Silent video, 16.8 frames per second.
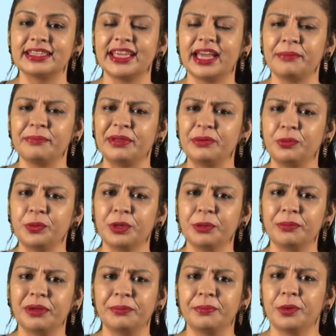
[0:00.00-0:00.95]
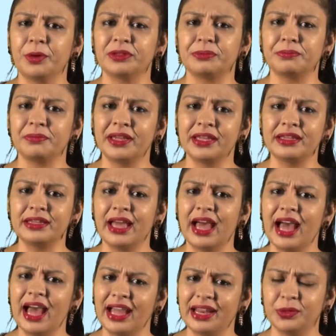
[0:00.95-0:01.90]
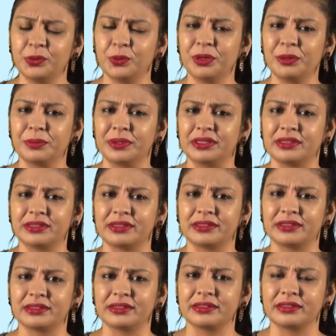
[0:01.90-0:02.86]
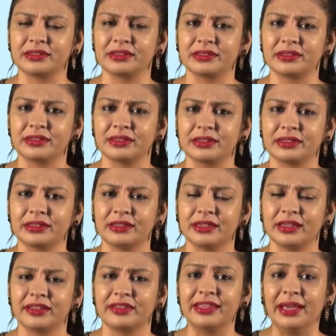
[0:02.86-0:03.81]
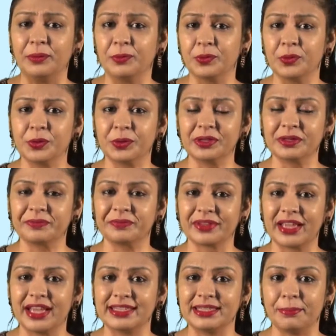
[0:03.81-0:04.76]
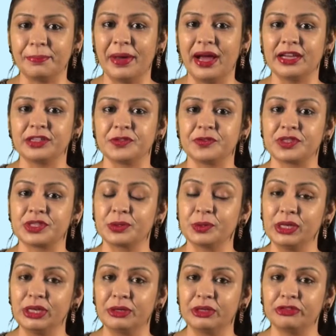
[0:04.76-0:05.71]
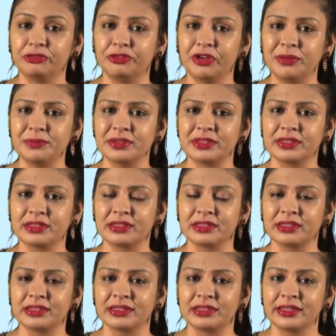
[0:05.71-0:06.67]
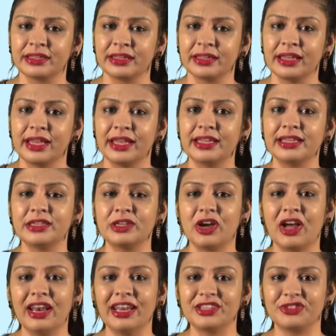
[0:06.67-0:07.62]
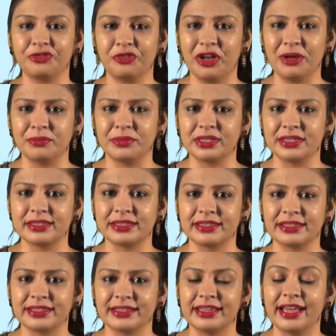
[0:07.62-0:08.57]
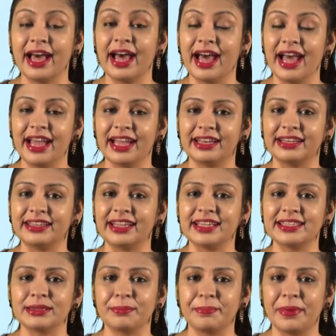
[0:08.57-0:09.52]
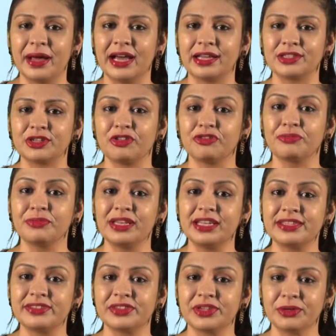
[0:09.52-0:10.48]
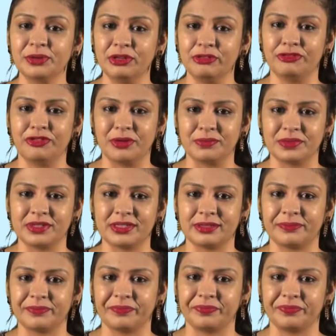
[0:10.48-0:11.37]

can be worn by both men and women. They are worn as a part of school uniforms, in college formals, and as a part of military uniforms.